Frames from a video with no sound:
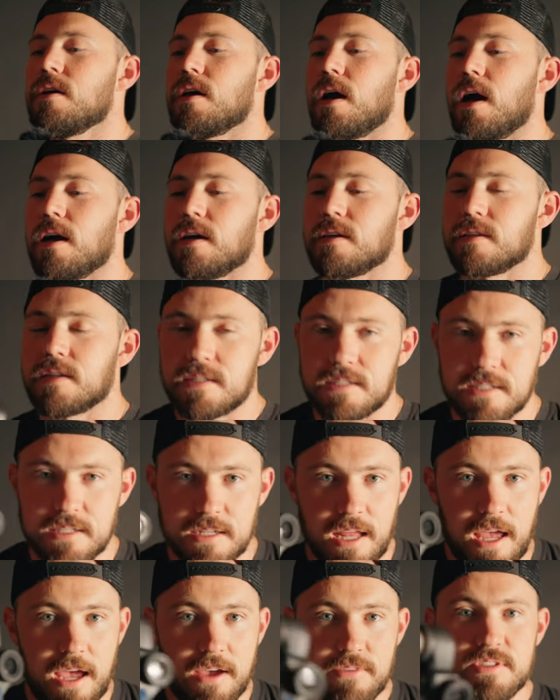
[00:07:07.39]
That's
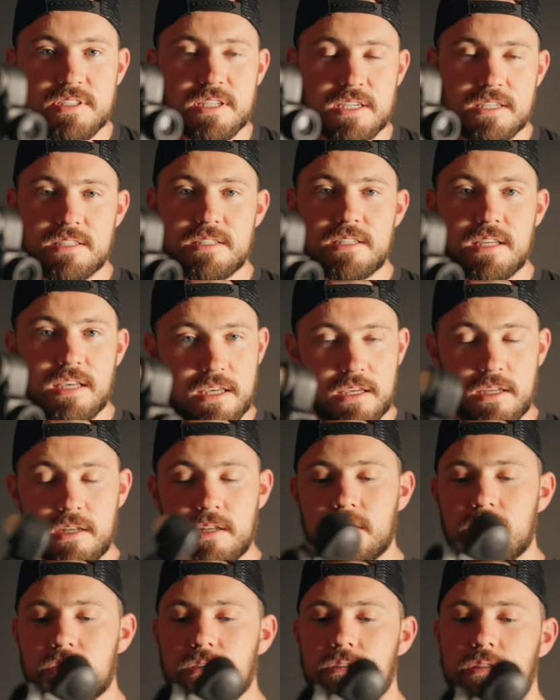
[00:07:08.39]
an
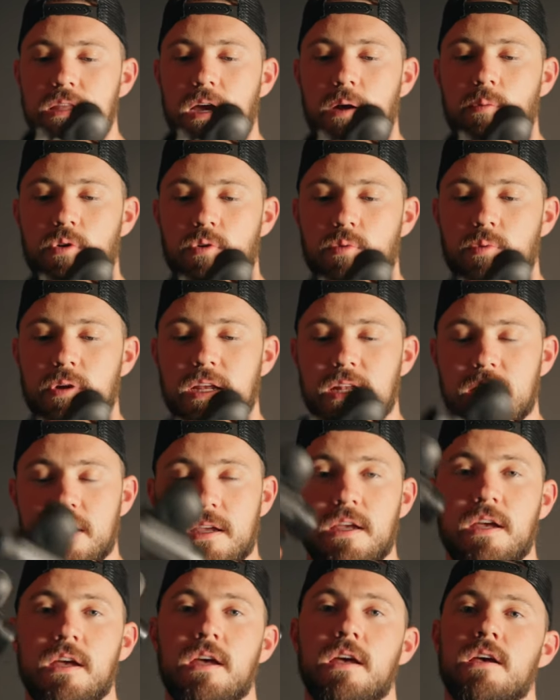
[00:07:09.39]
F16 that we're
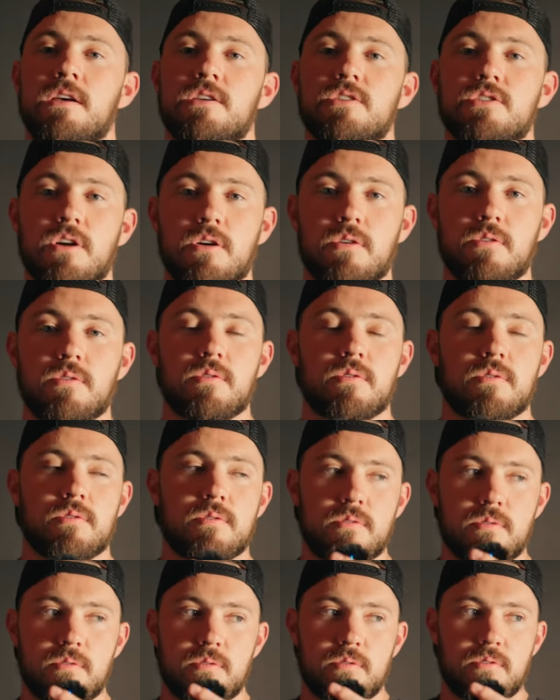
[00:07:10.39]
reading. So
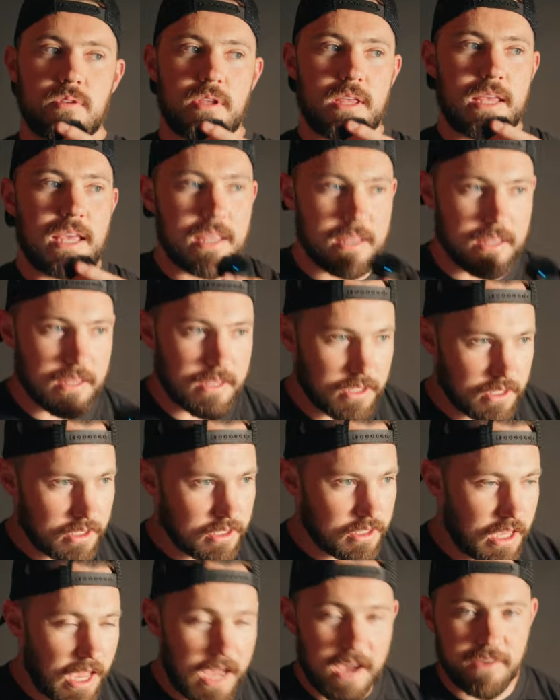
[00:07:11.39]

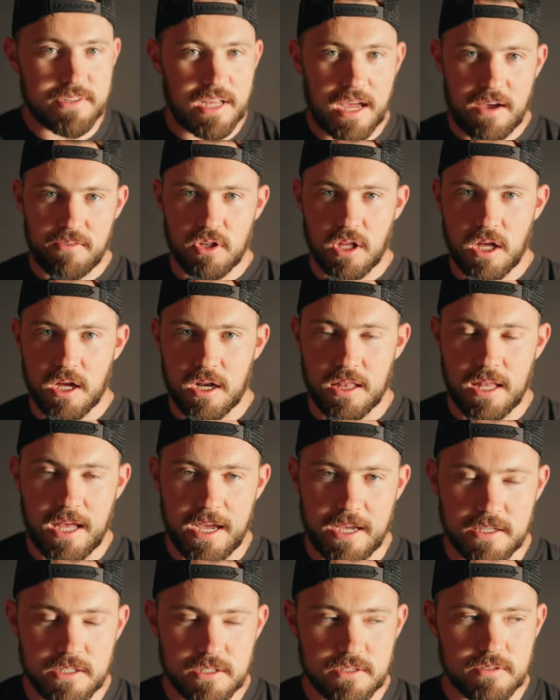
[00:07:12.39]
you have to have a lot of
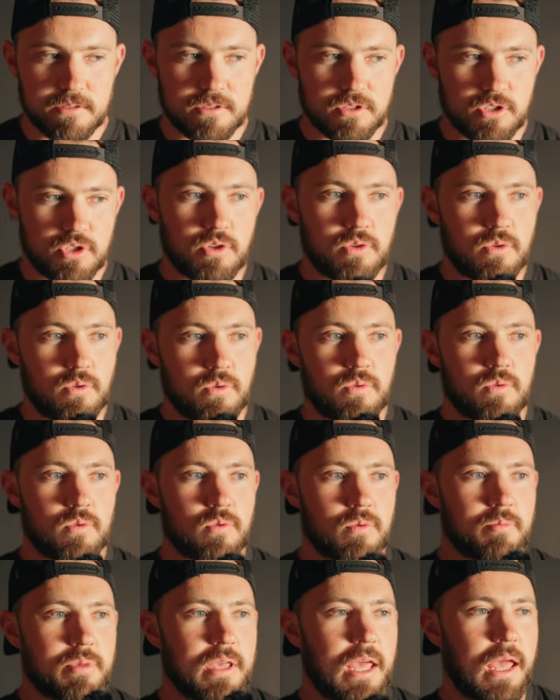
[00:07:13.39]
light
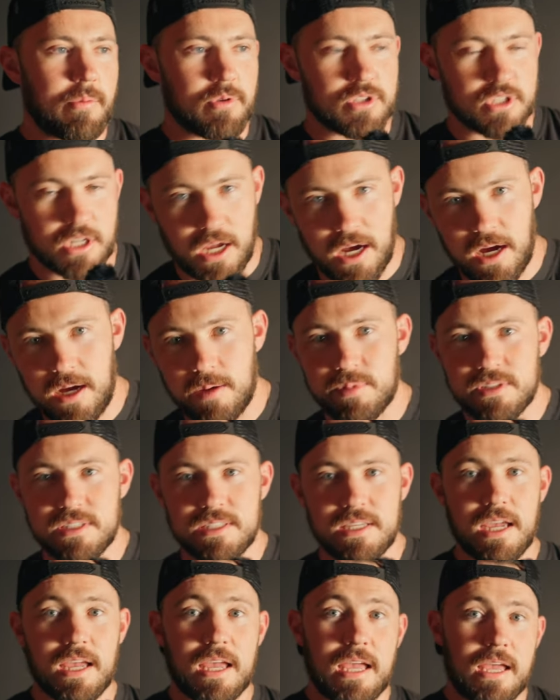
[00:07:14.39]
to be able to
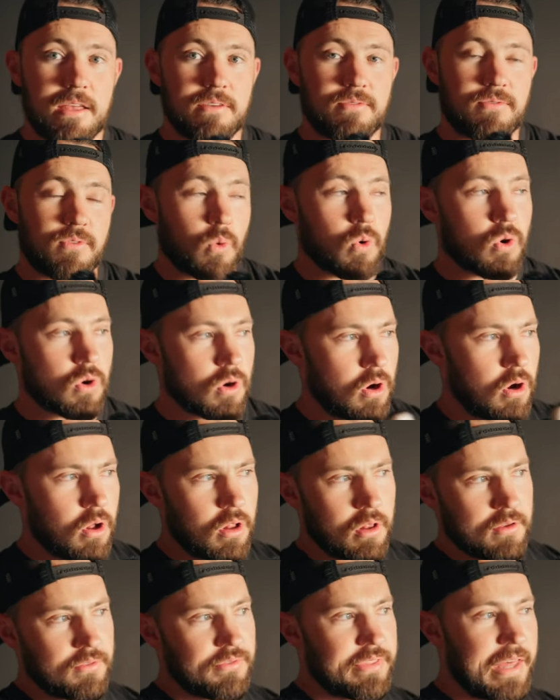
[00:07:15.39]
compensate for
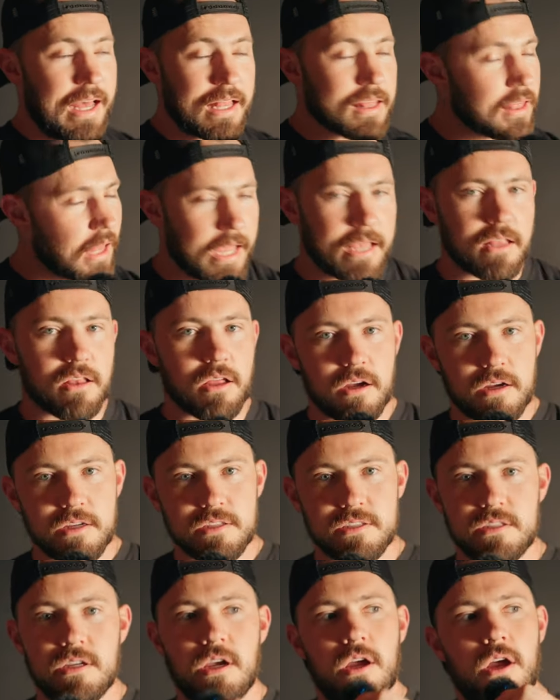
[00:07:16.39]
all of that light
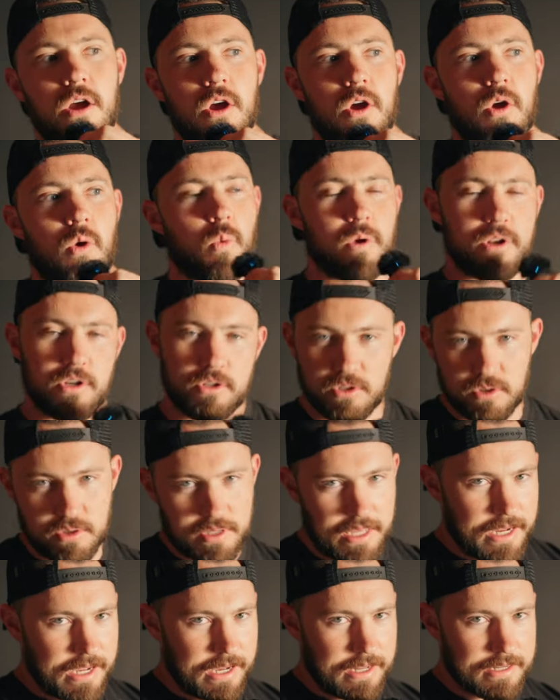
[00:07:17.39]
loss when you're doing
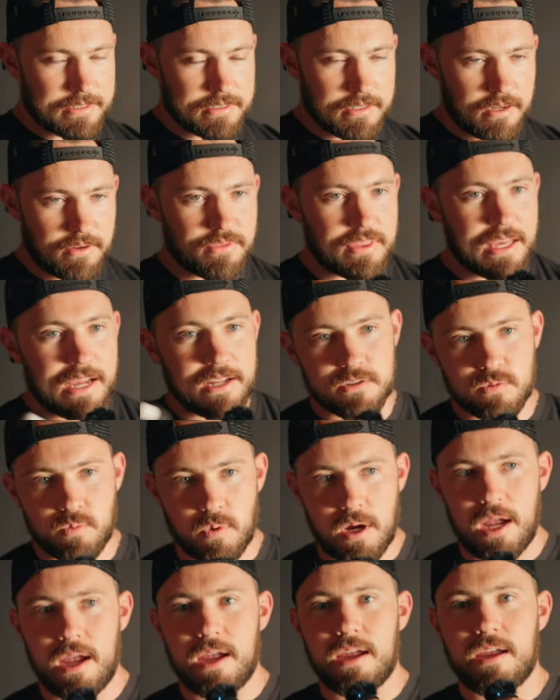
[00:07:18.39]
that kind of stuff. That's
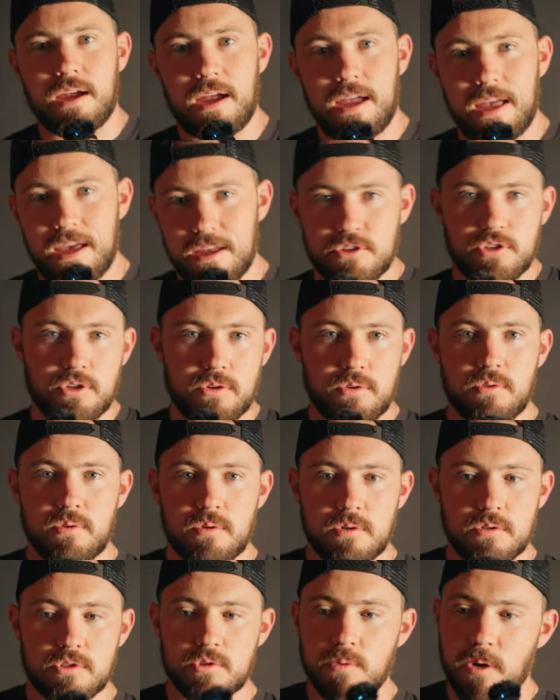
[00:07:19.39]
why I had
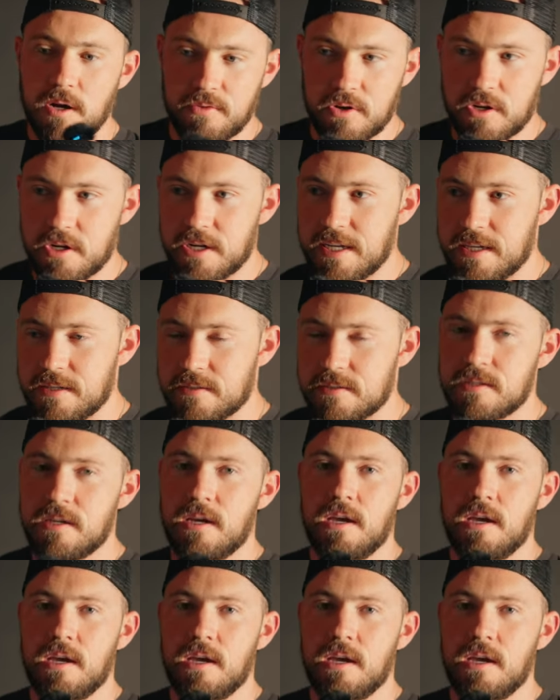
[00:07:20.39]
2 1200Ds.